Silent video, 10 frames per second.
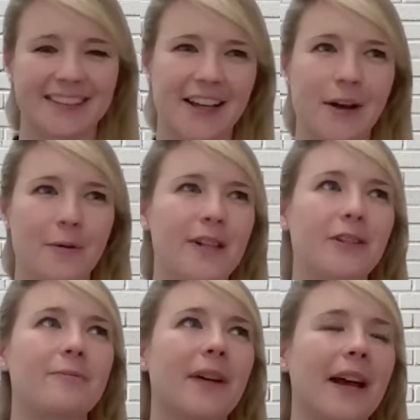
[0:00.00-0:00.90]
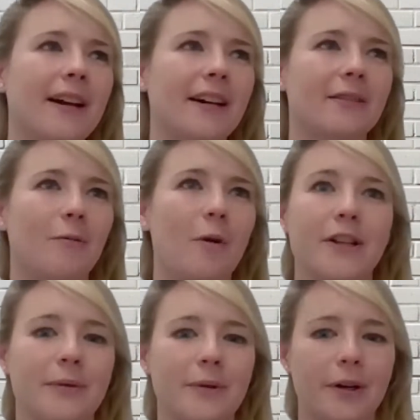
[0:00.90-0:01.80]
When you compare what
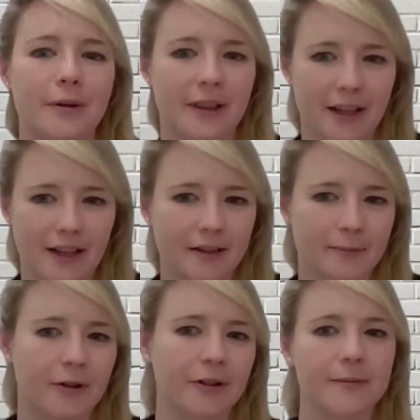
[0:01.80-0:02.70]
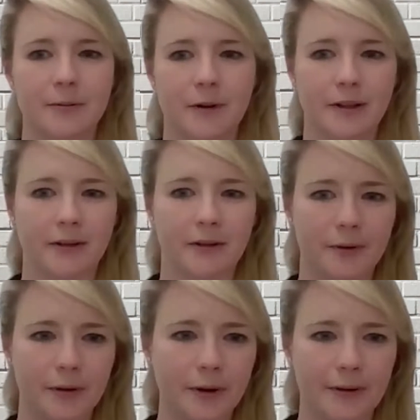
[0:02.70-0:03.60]
you know at the end of the program to what you
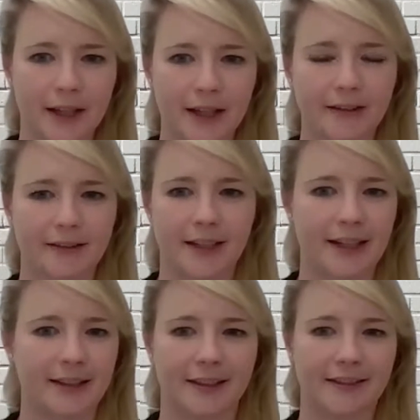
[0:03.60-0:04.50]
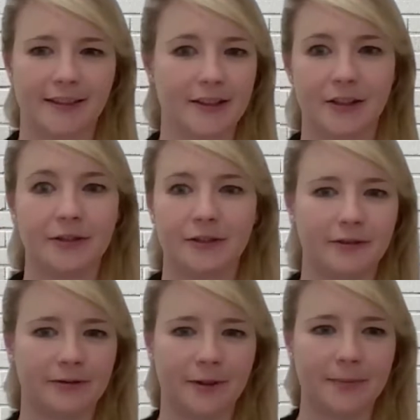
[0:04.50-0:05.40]
knew going in, they're 2
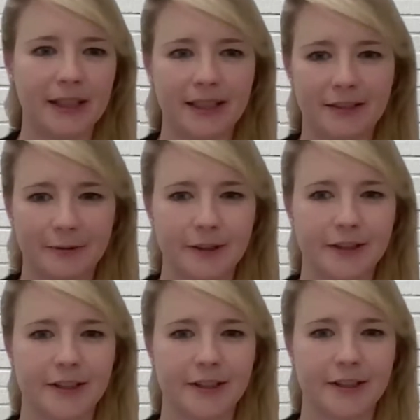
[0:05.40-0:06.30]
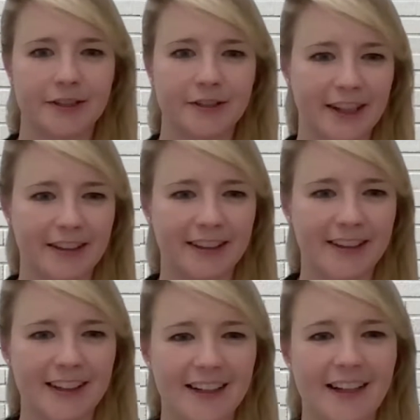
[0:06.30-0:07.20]
completely different worlds, right?
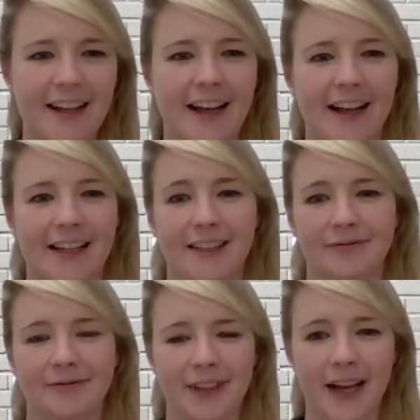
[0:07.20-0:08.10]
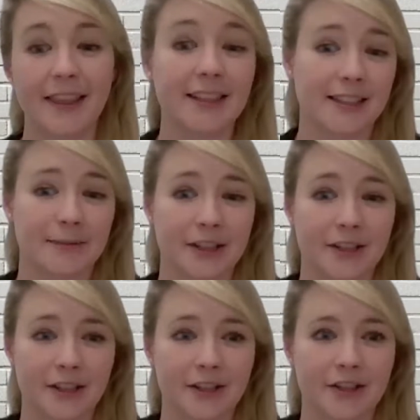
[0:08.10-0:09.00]
And that's similar
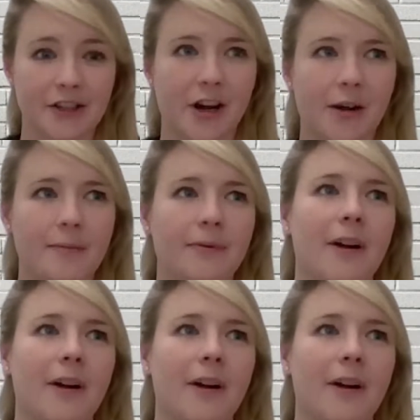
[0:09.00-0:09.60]
to your job.